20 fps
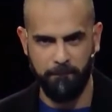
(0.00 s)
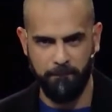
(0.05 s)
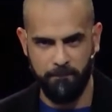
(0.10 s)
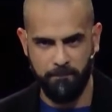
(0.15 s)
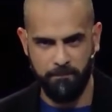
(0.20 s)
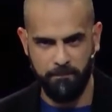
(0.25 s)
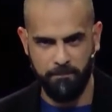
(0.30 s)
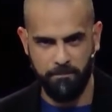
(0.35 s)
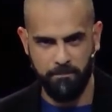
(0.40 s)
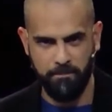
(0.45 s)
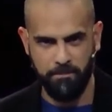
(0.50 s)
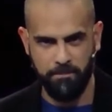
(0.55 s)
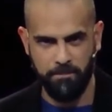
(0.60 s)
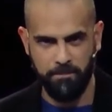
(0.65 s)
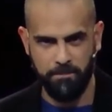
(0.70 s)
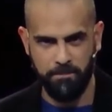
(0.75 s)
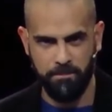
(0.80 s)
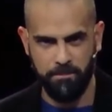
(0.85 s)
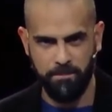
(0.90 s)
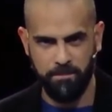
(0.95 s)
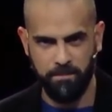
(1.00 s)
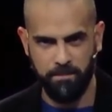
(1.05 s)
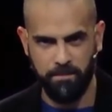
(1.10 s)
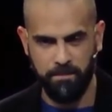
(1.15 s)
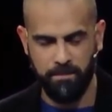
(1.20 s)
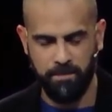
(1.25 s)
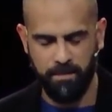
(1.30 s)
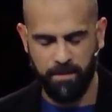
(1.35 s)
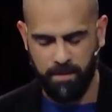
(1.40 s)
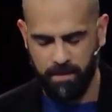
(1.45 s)

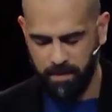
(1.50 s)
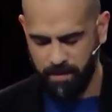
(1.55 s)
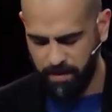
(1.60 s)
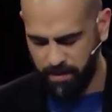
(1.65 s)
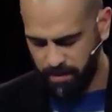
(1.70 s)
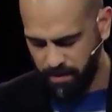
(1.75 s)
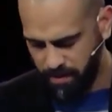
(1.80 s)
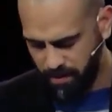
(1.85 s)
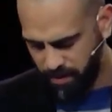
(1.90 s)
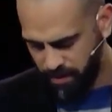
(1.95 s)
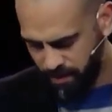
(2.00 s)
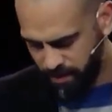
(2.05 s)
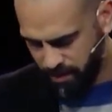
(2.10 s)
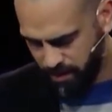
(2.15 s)
No one is speaking in this clip.